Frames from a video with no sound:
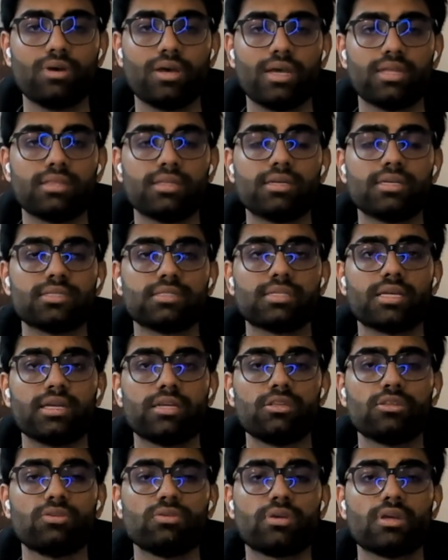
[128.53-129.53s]
and the
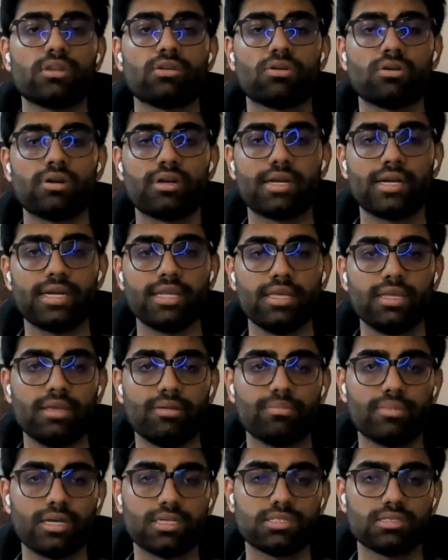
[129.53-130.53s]
design you can already
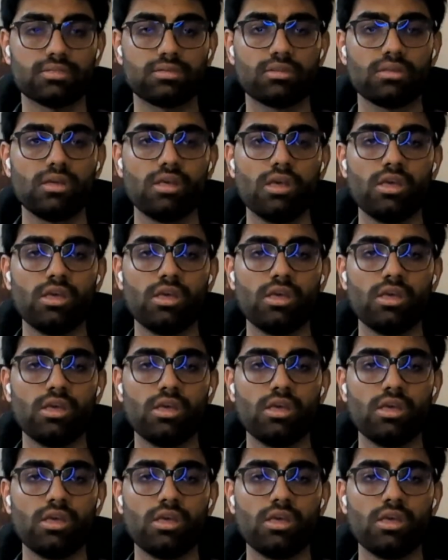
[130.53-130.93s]
imagine.